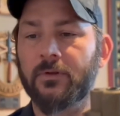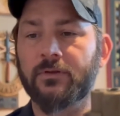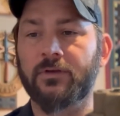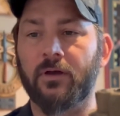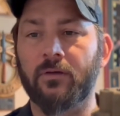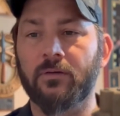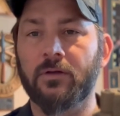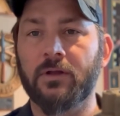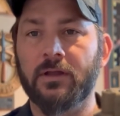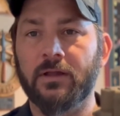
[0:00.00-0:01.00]
So
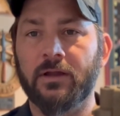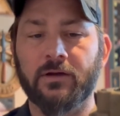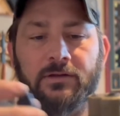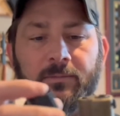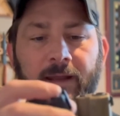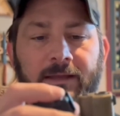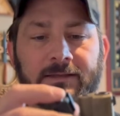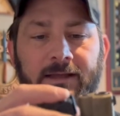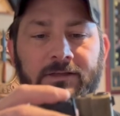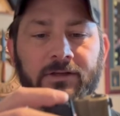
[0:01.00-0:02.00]
here's the Mantis
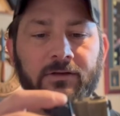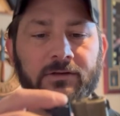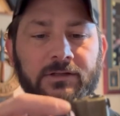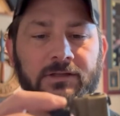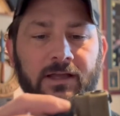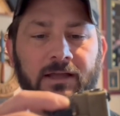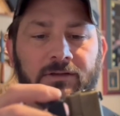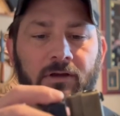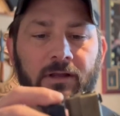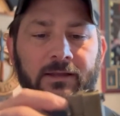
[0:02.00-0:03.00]
X2. It just slides
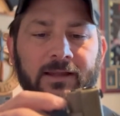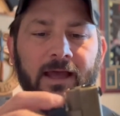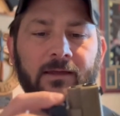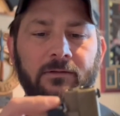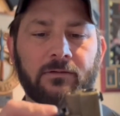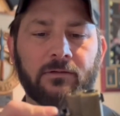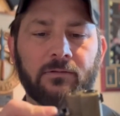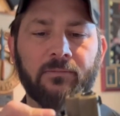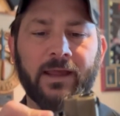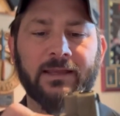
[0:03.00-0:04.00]
on like that.
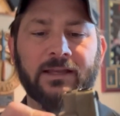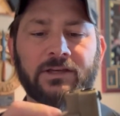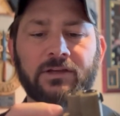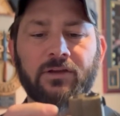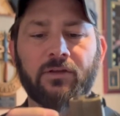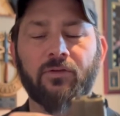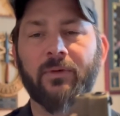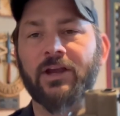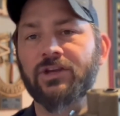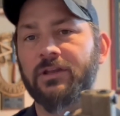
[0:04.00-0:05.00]
Pay attention to the
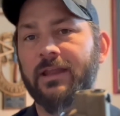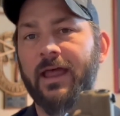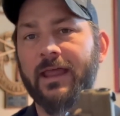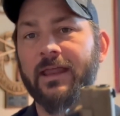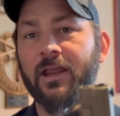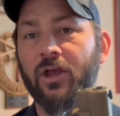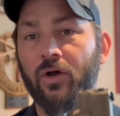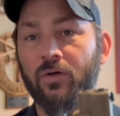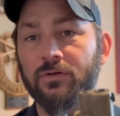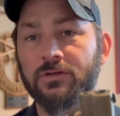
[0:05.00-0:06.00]
direction that it
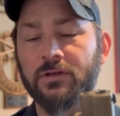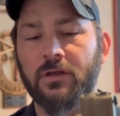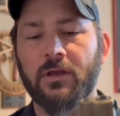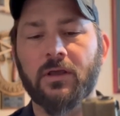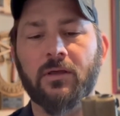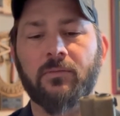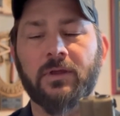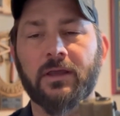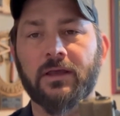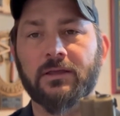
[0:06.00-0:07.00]
goes,
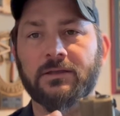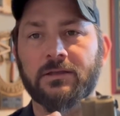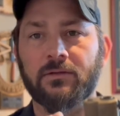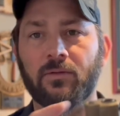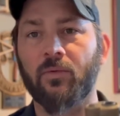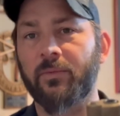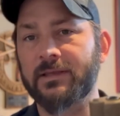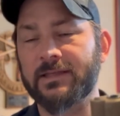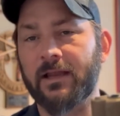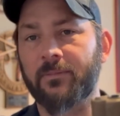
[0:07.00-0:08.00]
because when we
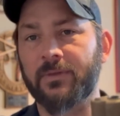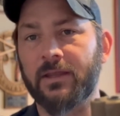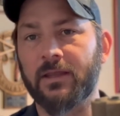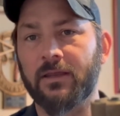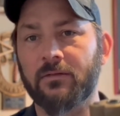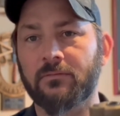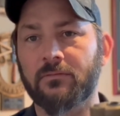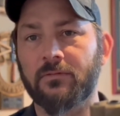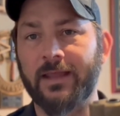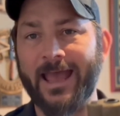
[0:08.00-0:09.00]
set up the
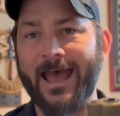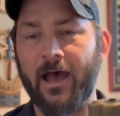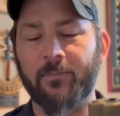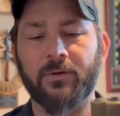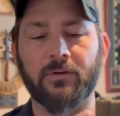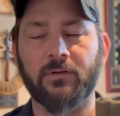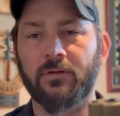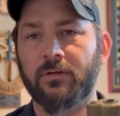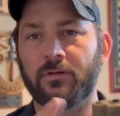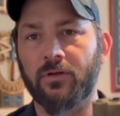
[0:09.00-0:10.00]
app,
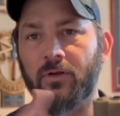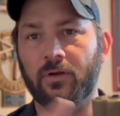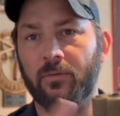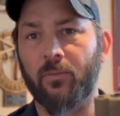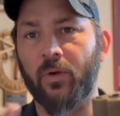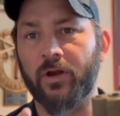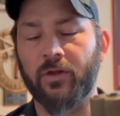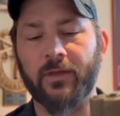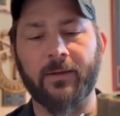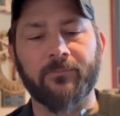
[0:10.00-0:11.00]
you're going to want to
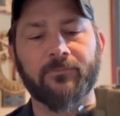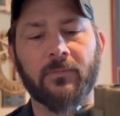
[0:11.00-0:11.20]
know that.